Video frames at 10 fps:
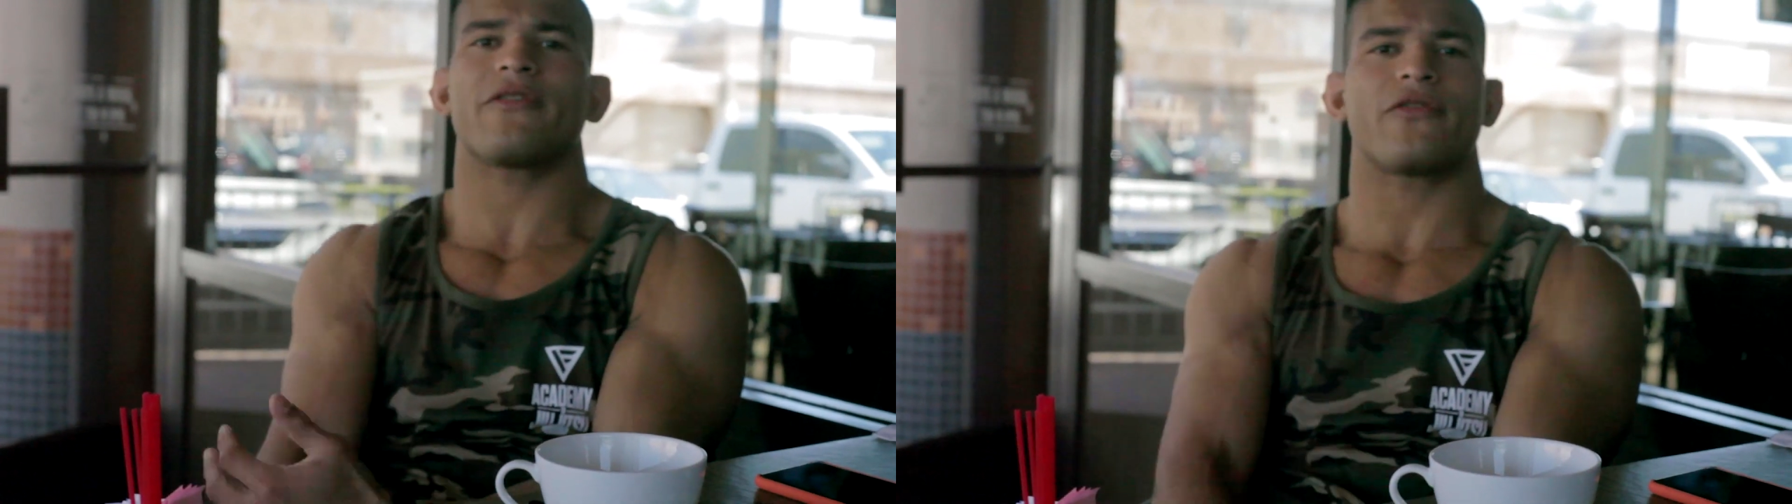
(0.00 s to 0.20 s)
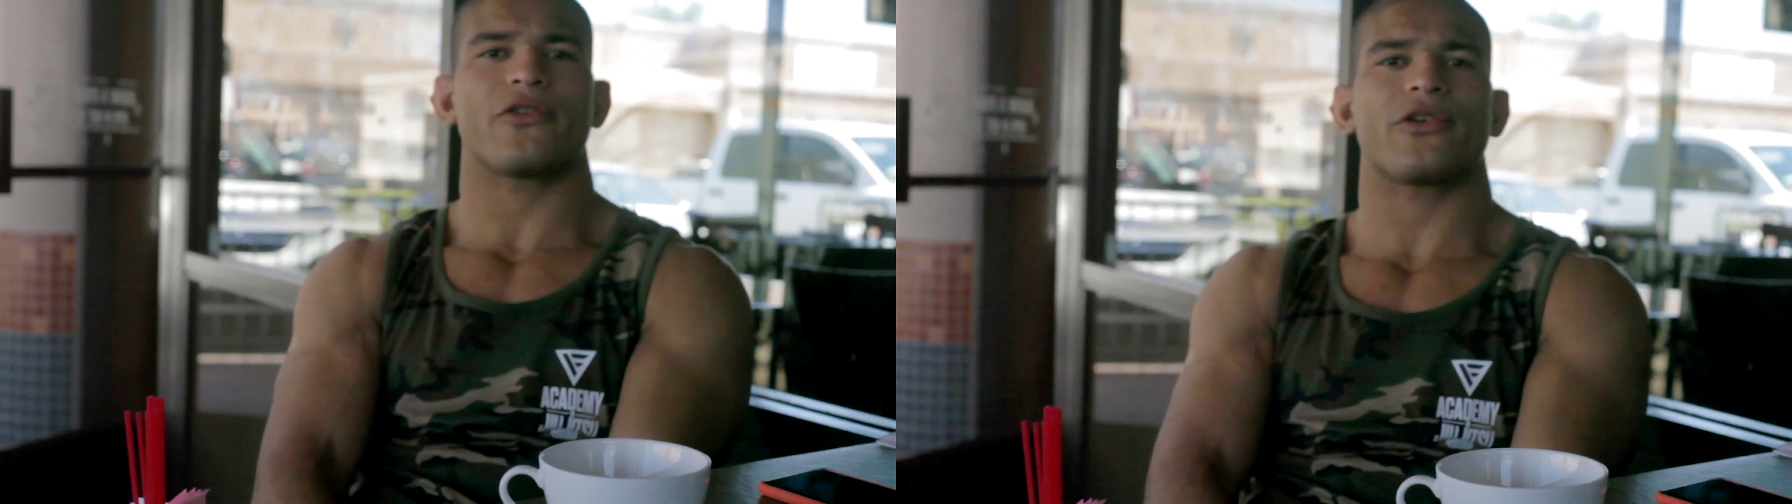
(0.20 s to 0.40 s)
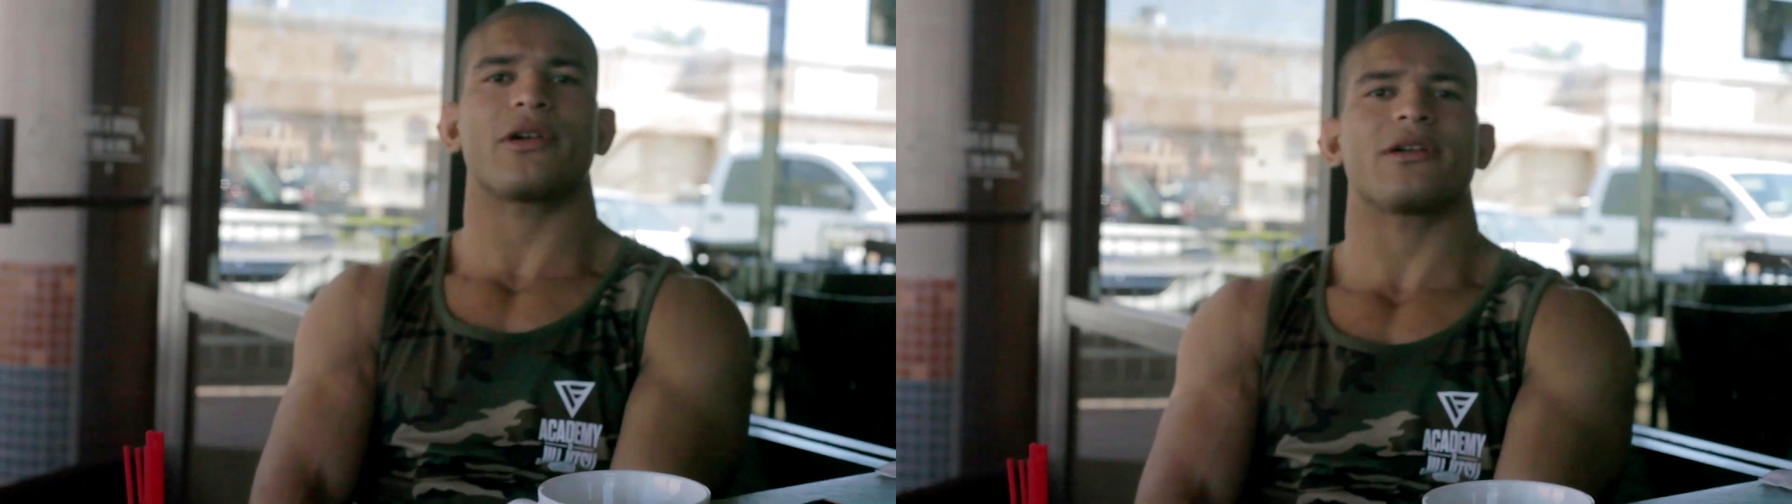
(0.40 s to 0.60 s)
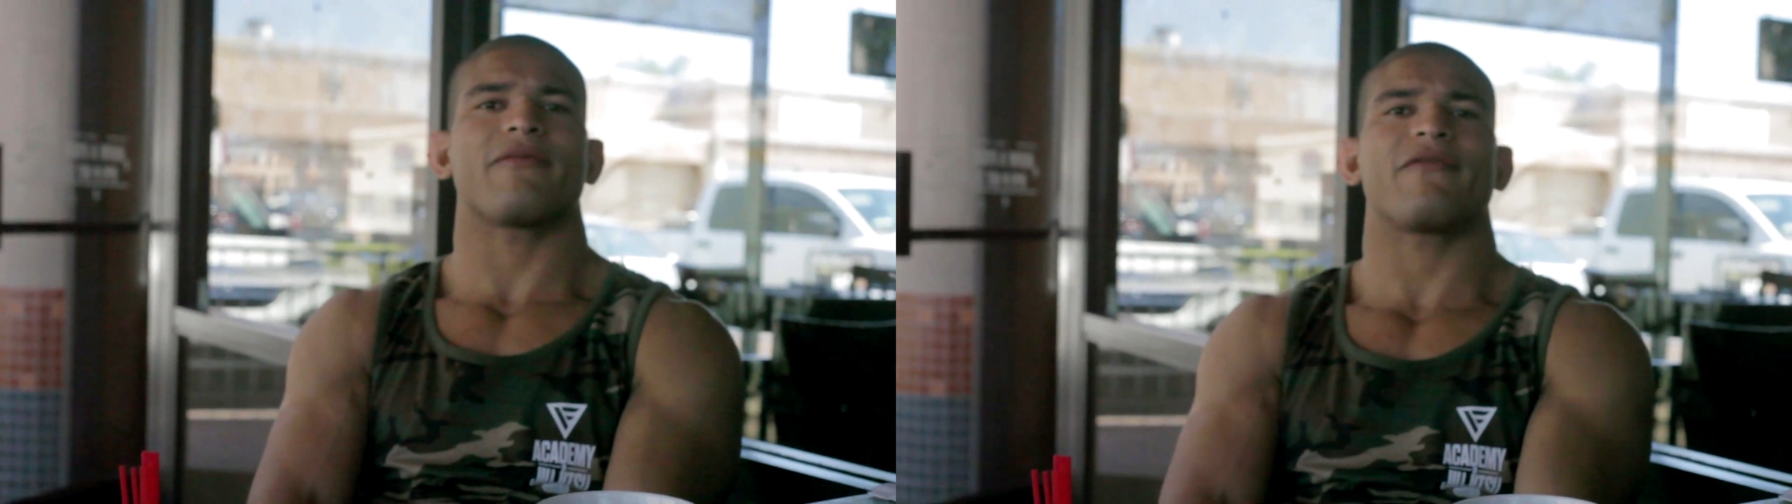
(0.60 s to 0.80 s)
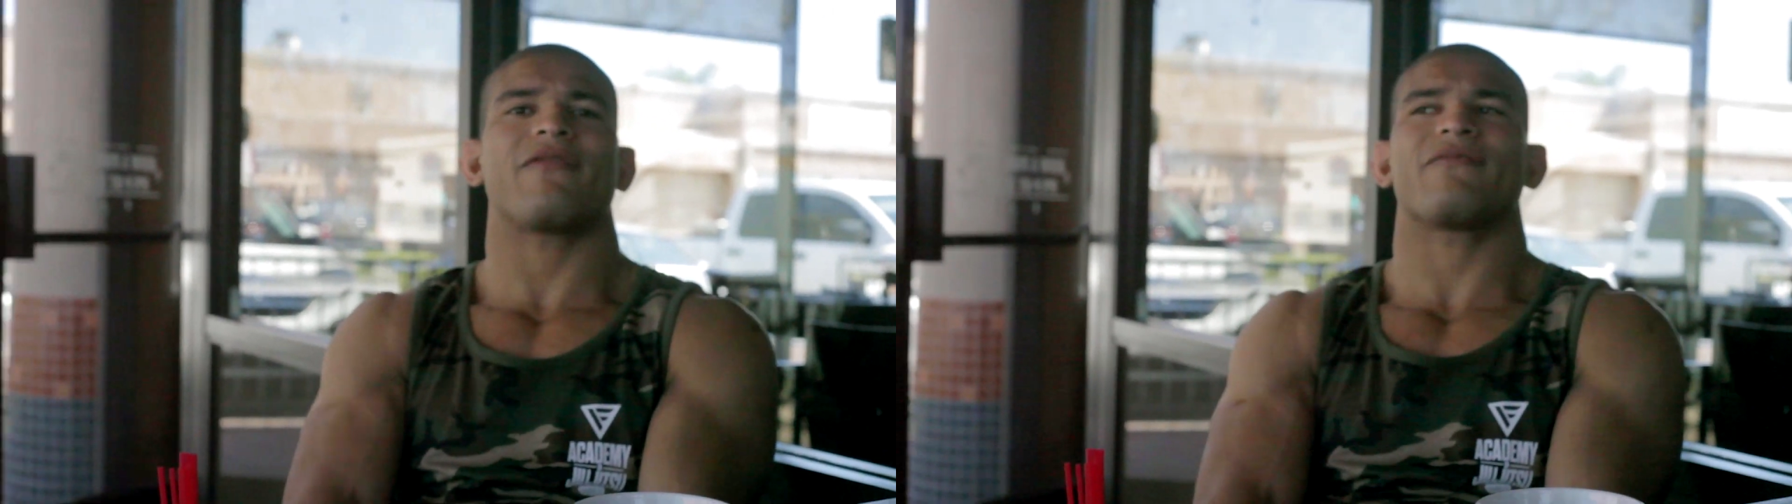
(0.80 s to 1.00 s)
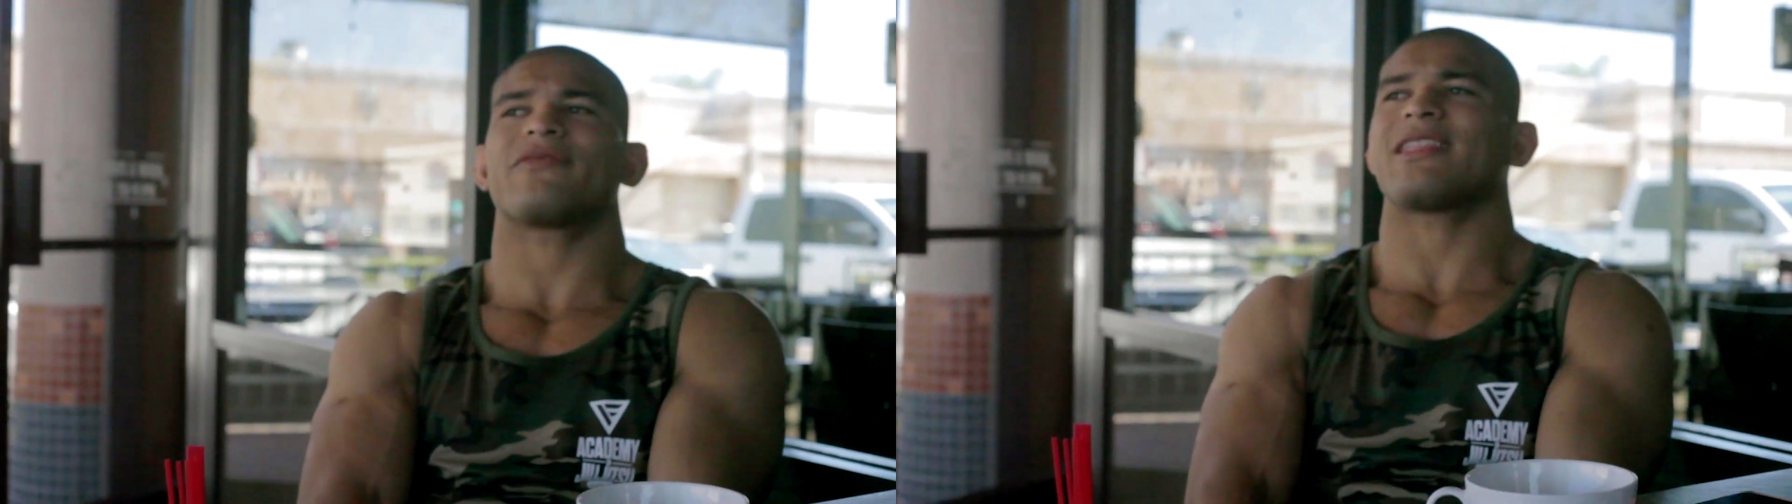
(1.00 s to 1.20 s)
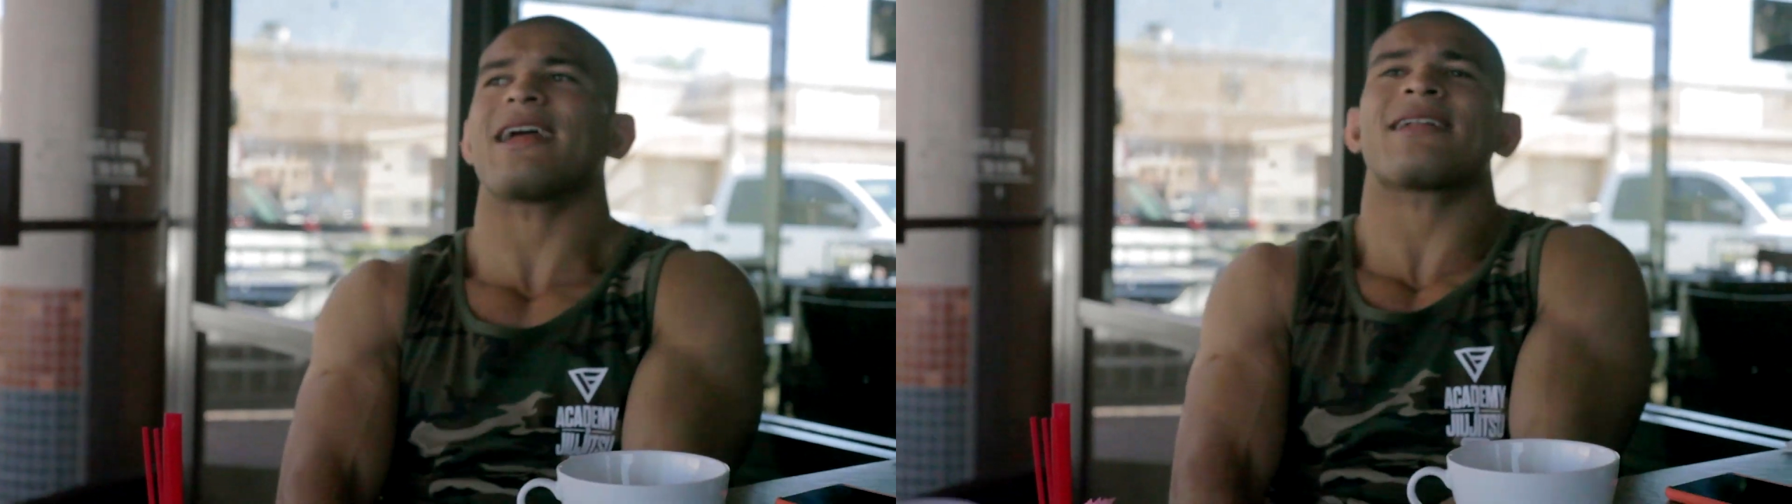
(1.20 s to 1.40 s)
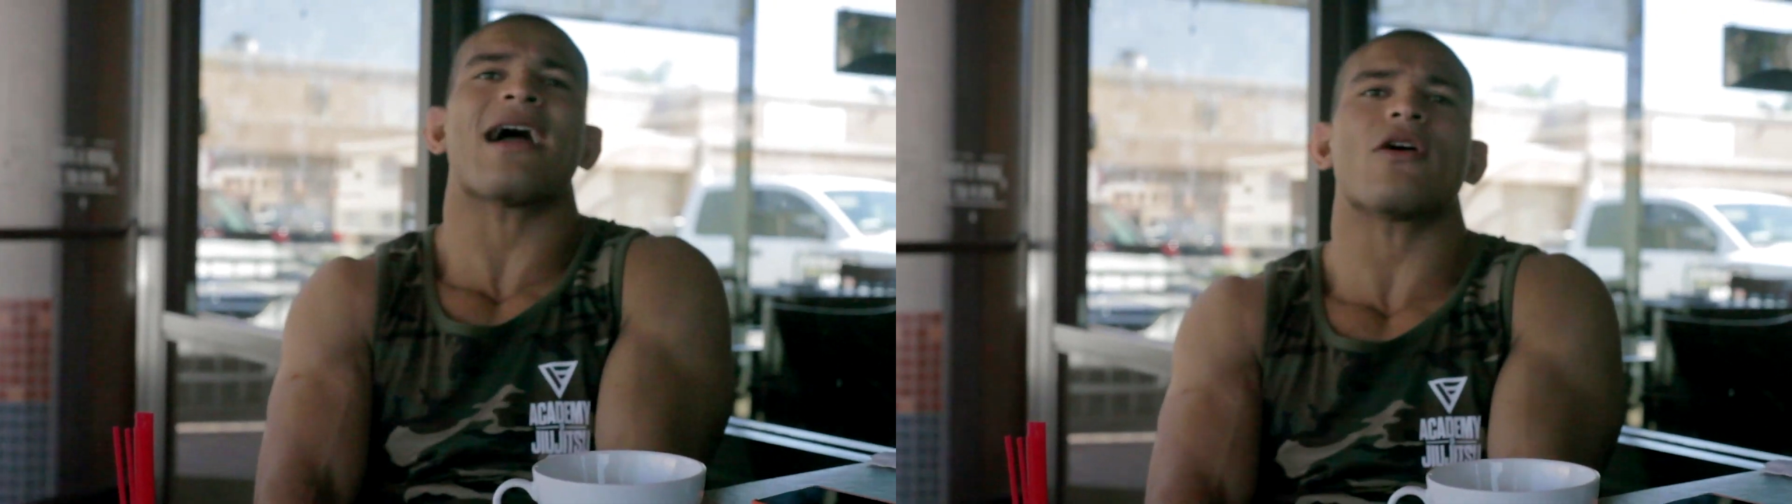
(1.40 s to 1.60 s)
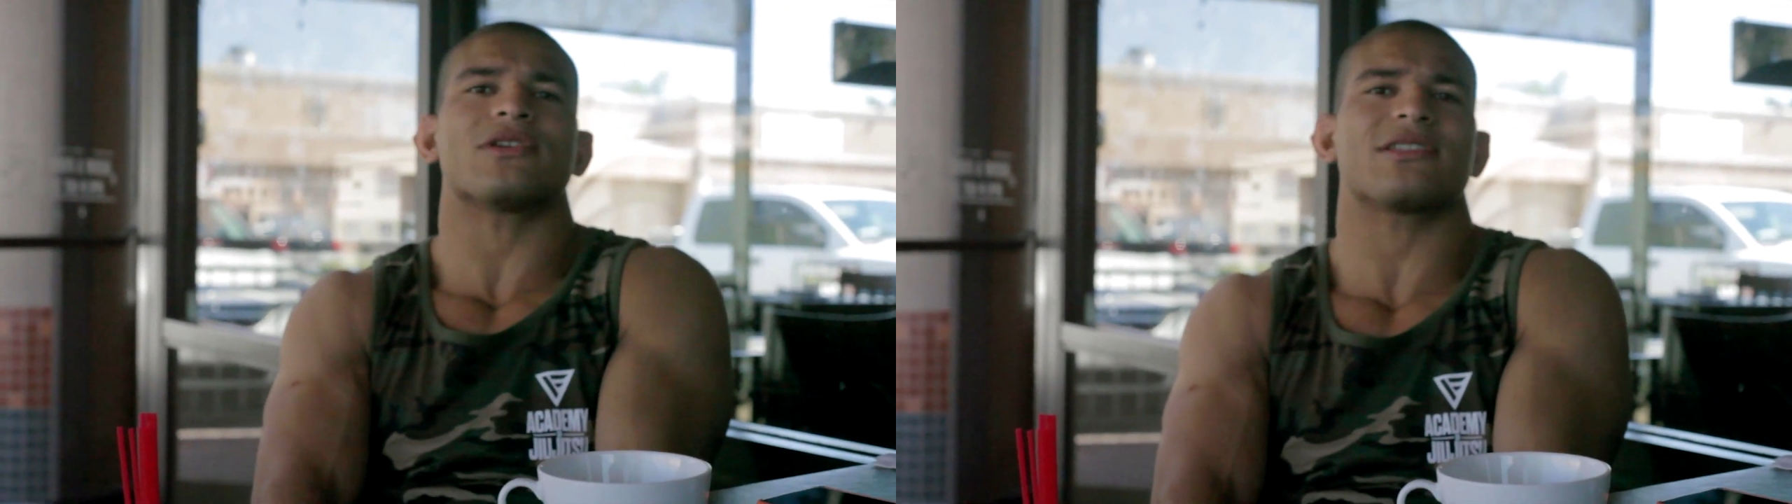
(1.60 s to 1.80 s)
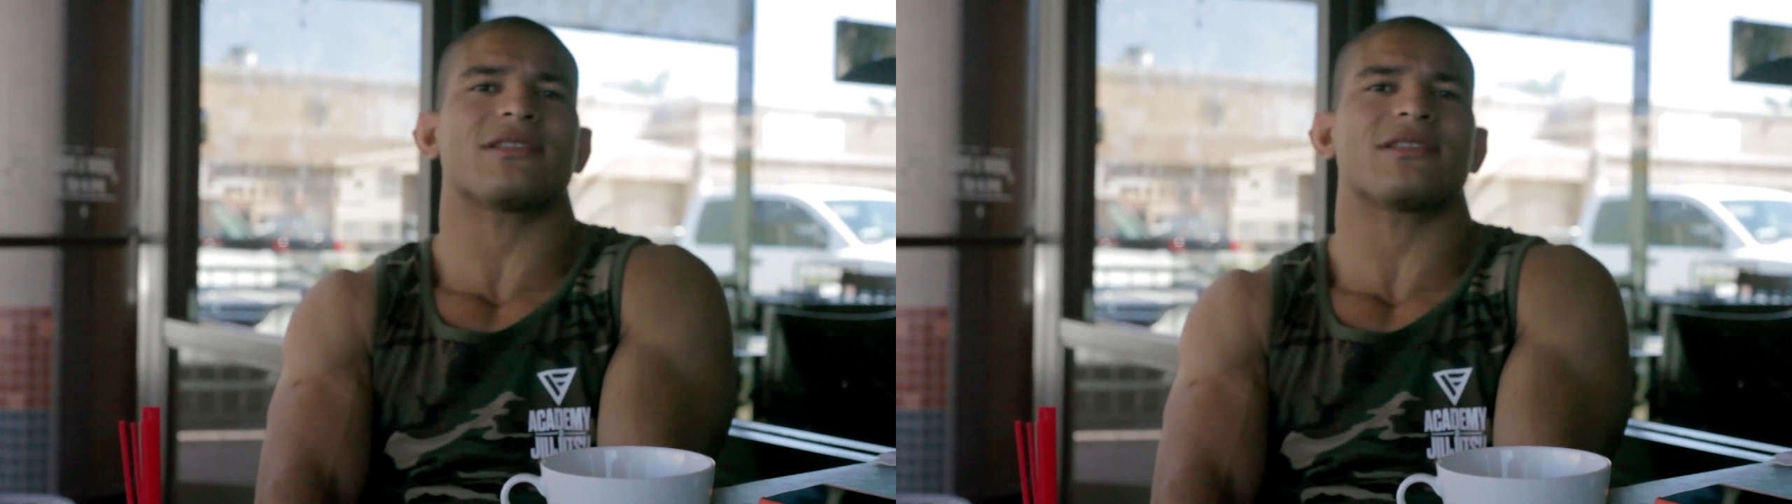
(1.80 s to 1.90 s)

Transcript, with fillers: for 10 hours a